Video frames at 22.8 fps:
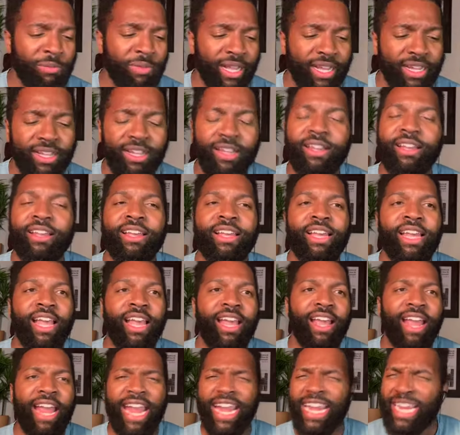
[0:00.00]
How does
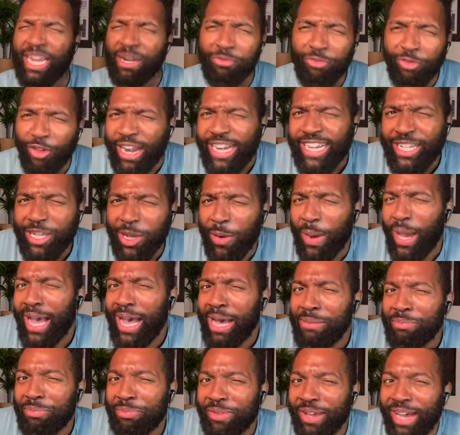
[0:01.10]
that work? Mind you,
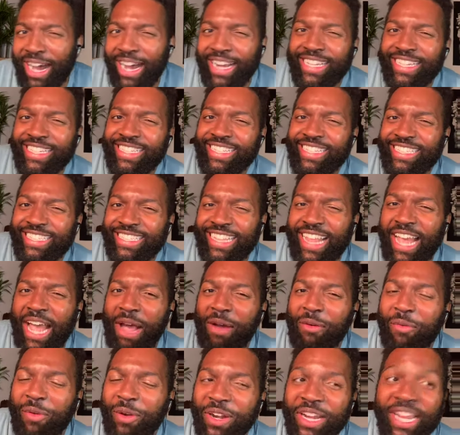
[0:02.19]
I have like those
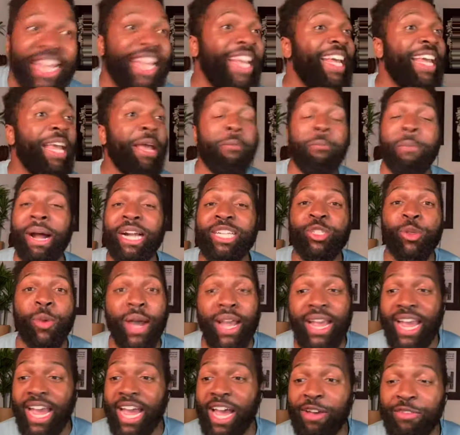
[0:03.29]
solar powered
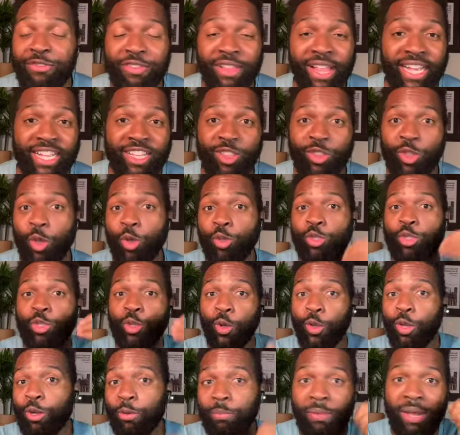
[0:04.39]
Eton survival
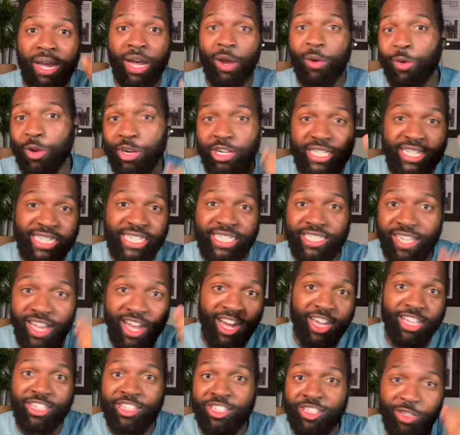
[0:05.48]
radios, not
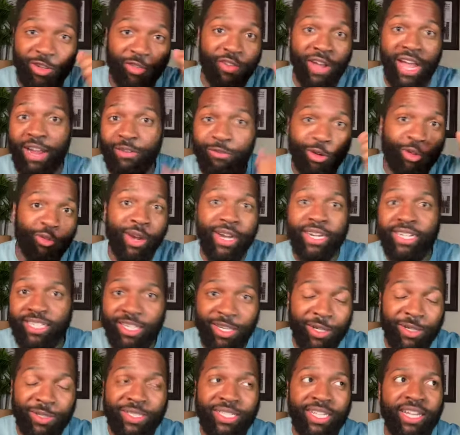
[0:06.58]
in the car
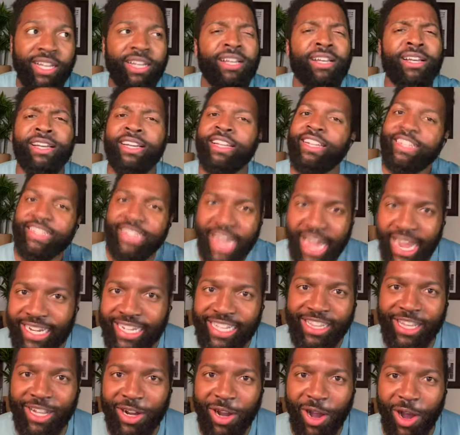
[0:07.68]
and that definitely picks up
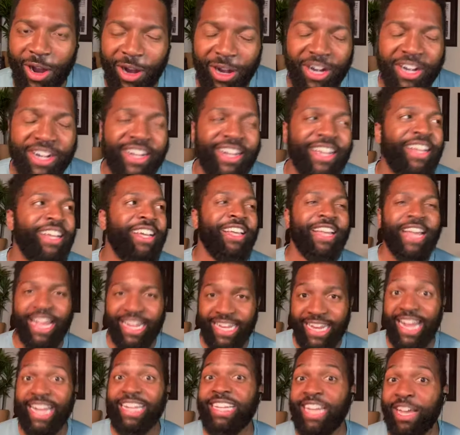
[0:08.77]
the AM and the ultra
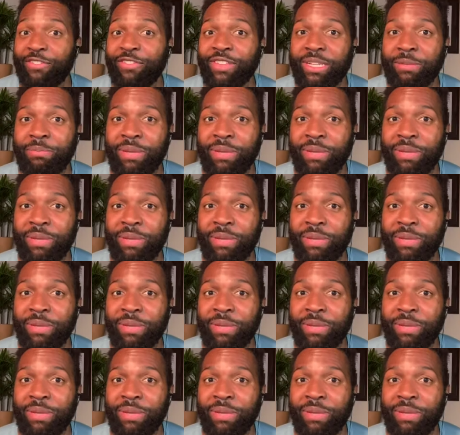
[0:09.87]
wide and the